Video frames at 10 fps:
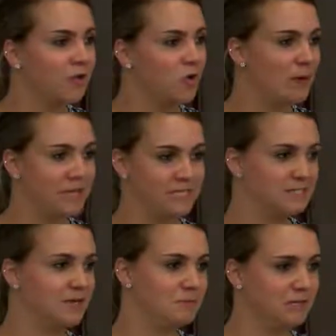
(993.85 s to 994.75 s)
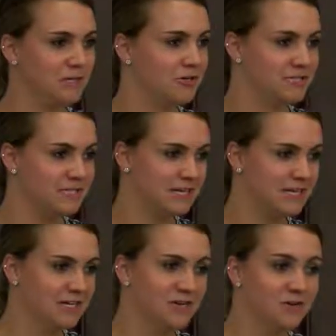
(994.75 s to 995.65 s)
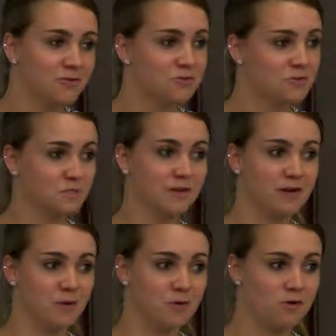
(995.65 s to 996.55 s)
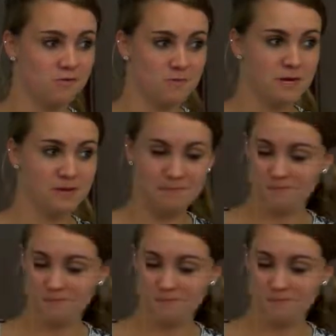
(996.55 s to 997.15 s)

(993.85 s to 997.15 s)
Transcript: oh, Maddie's gonna be in here today, which was very cool for me.